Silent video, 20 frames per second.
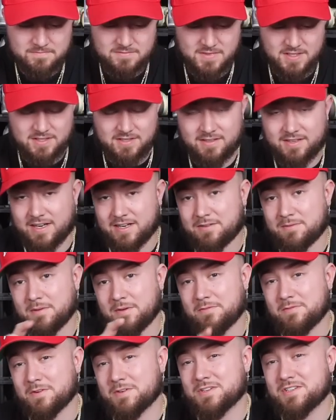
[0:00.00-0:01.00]
This is actually
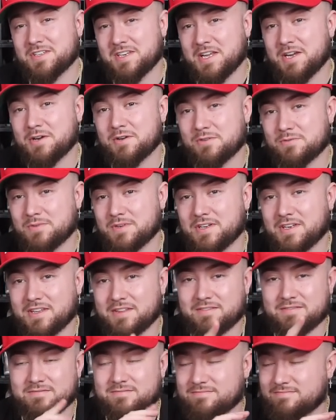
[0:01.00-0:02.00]
my first sneakers win
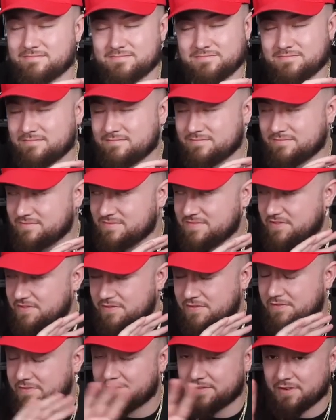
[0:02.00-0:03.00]
in
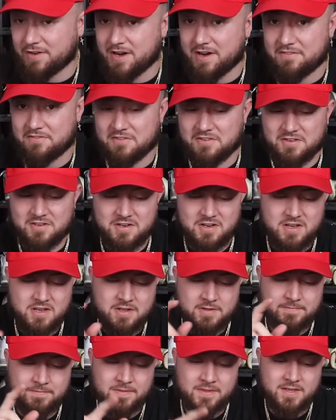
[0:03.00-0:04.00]
forever.
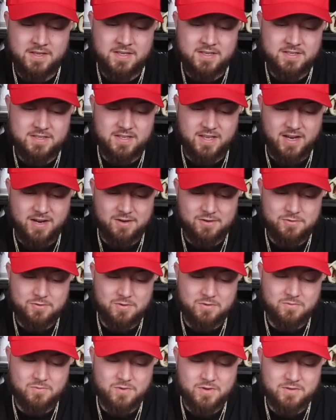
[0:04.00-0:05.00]
It's the Air
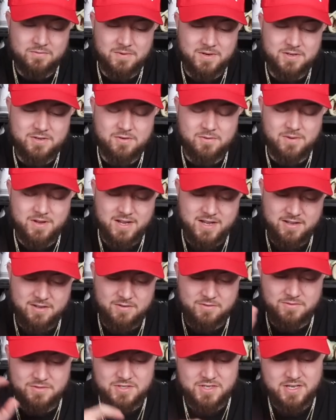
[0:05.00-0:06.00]
Jordan 1 Retro High
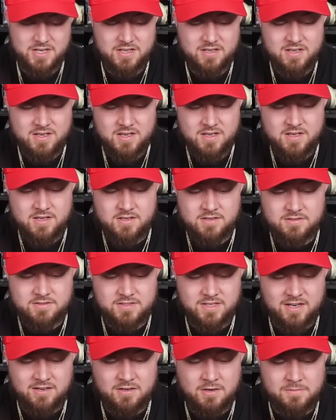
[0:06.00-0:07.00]
OG.
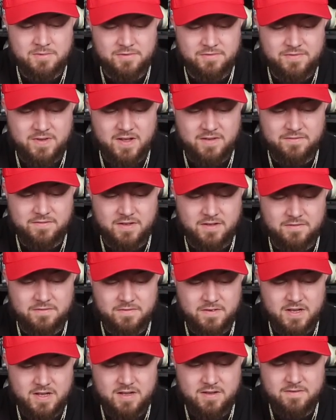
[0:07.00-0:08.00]
Style number
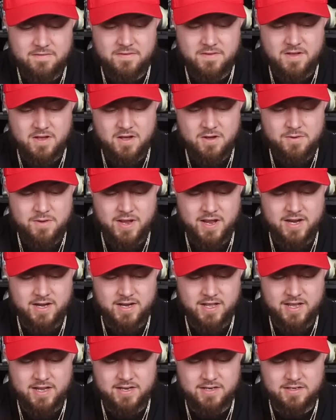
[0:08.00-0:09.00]

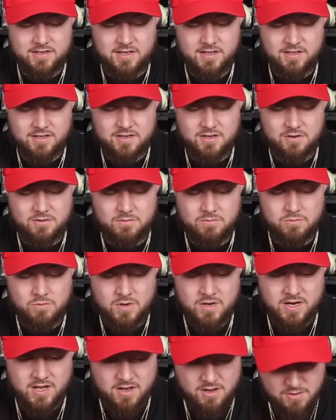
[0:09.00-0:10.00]
555088, color code
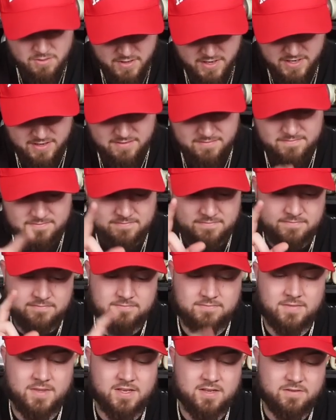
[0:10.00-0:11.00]
108,
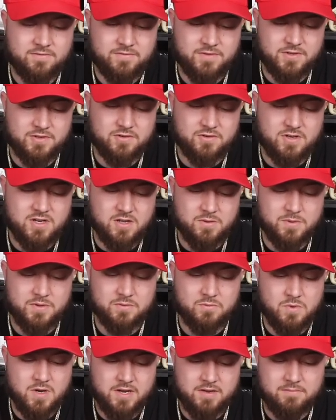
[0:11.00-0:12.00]
official
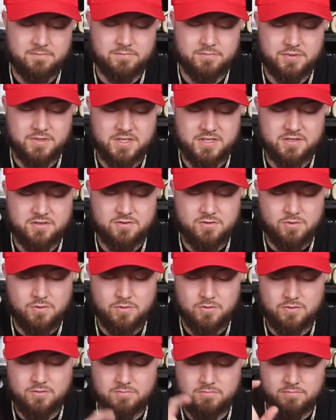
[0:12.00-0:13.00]
colorways white, bleached
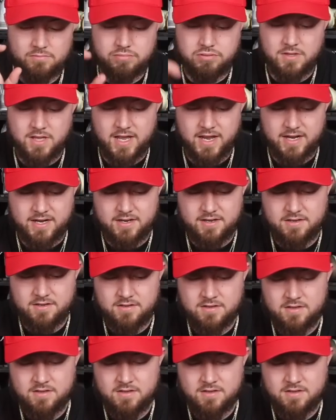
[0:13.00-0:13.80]
coral, black.